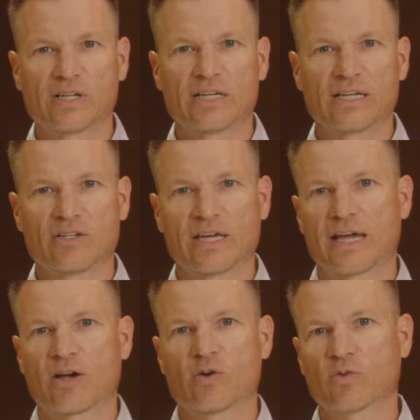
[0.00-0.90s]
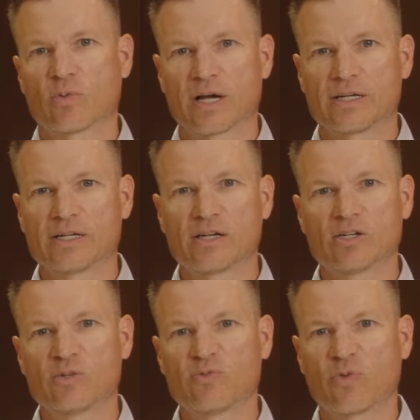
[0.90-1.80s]
And again, you can't overwind it. A
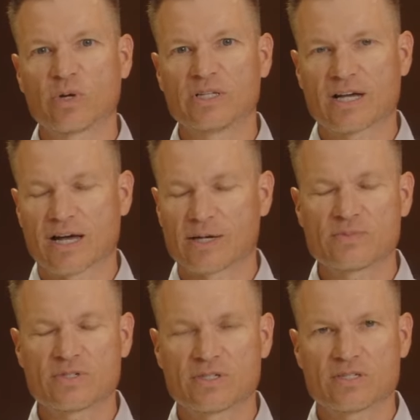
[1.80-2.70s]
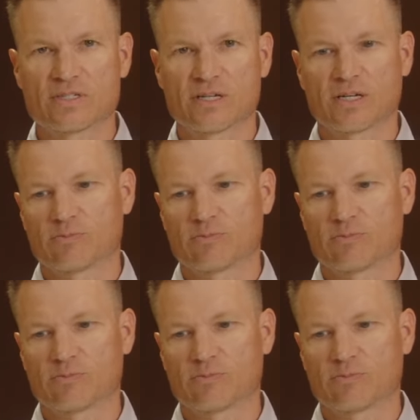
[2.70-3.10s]
good 40 times is